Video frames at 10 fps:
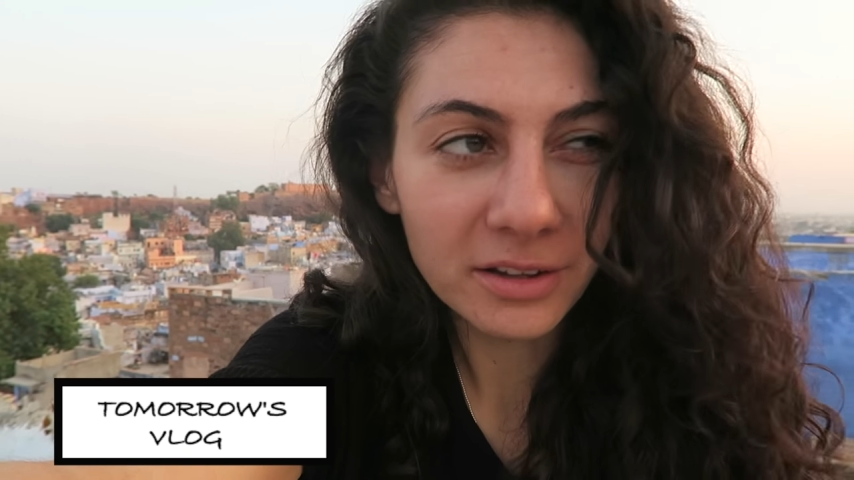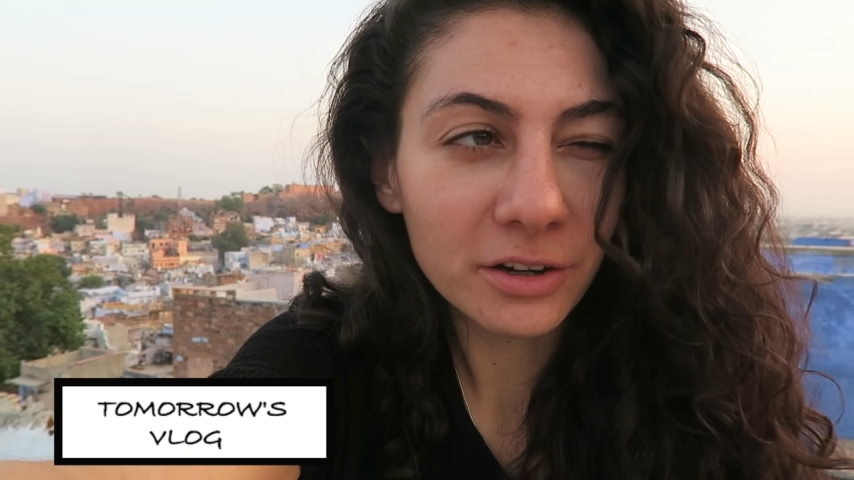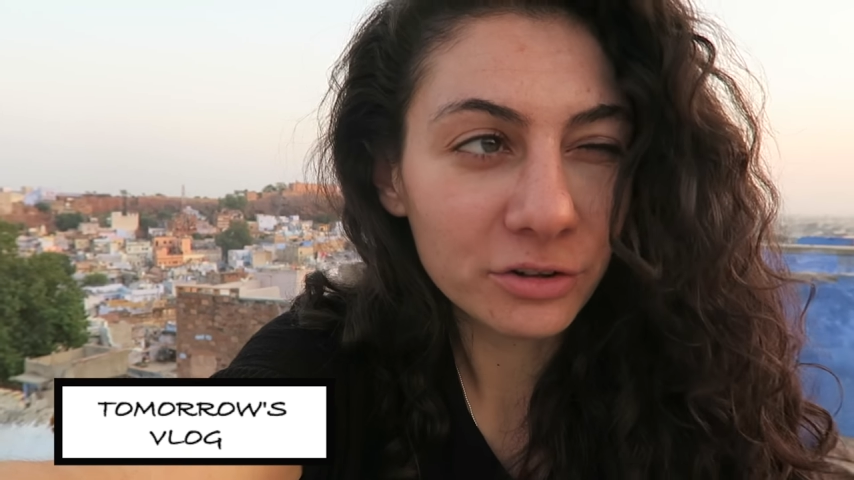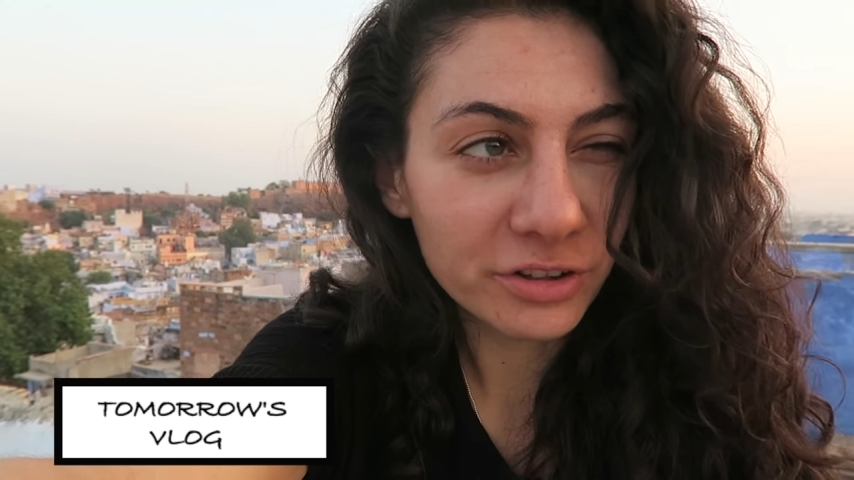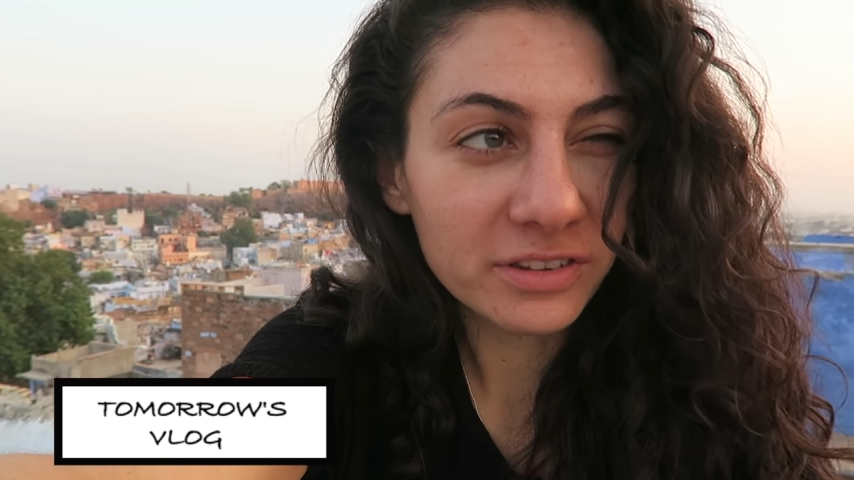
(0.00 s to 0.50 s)
They
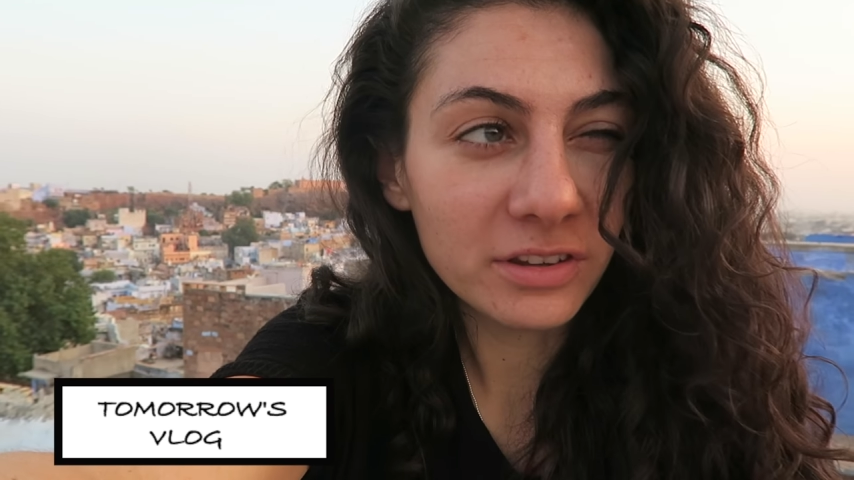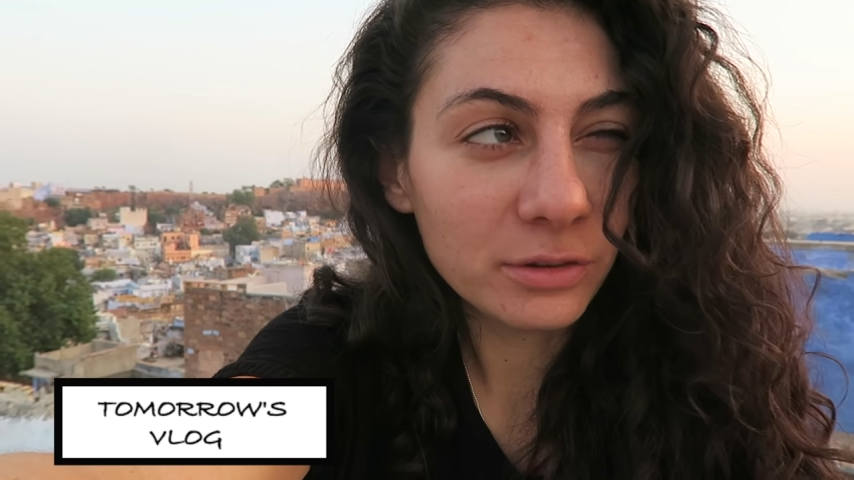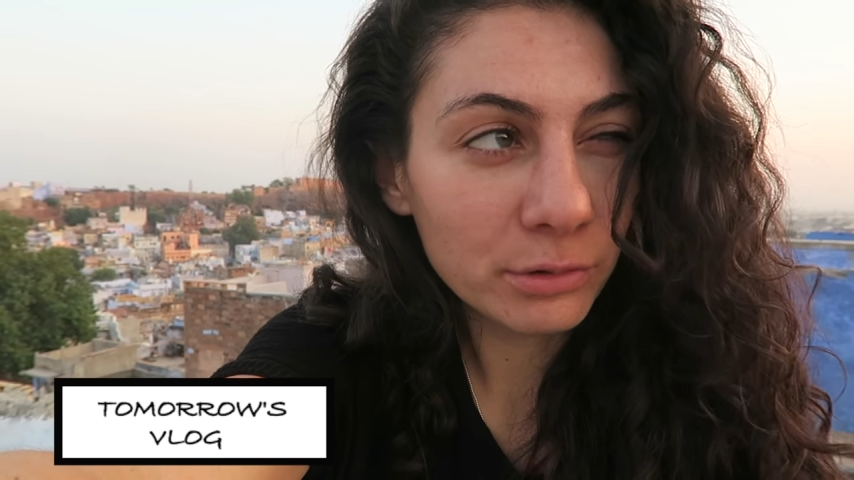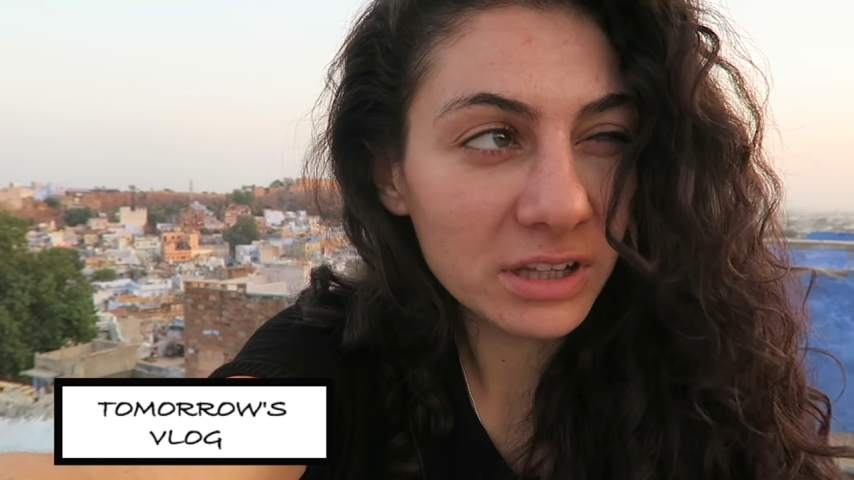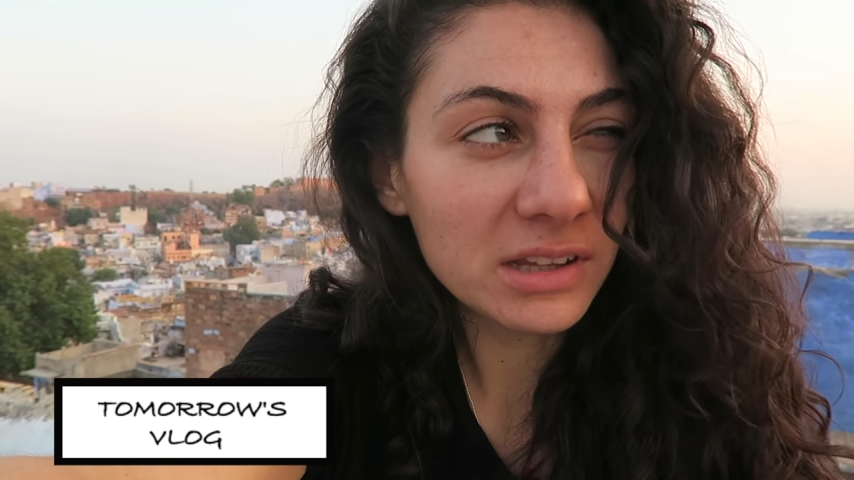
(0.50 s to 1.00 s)
are just as
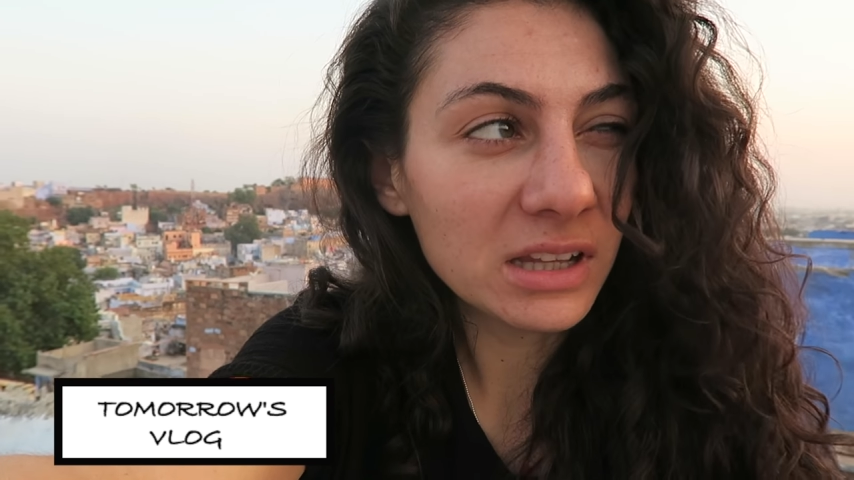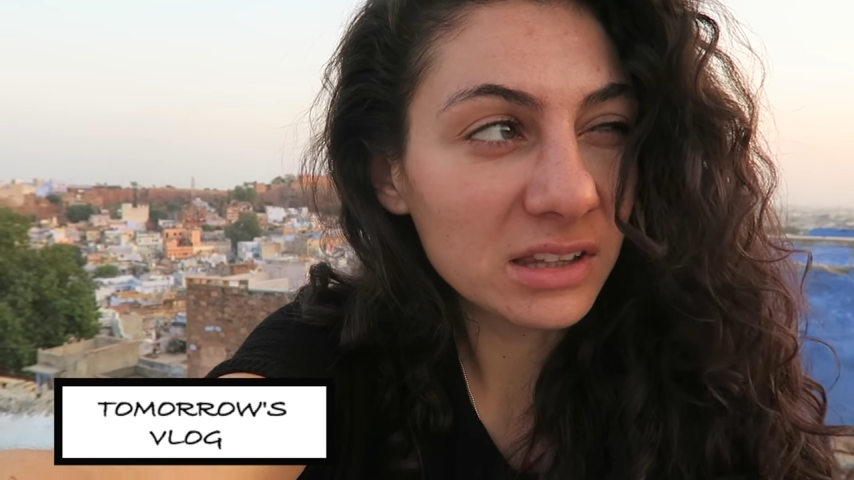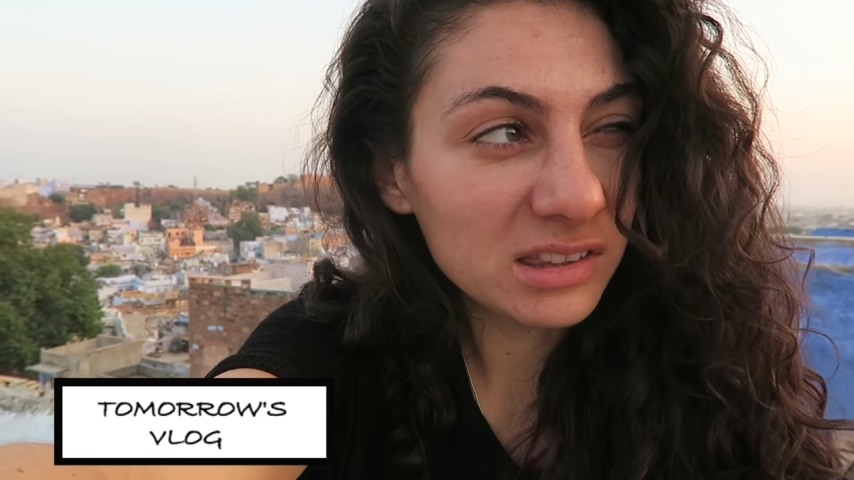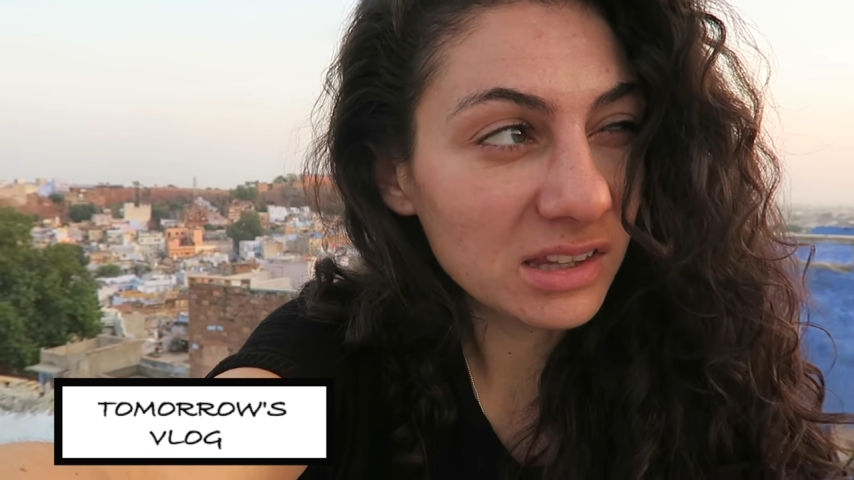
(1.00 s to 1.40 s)
sweet as,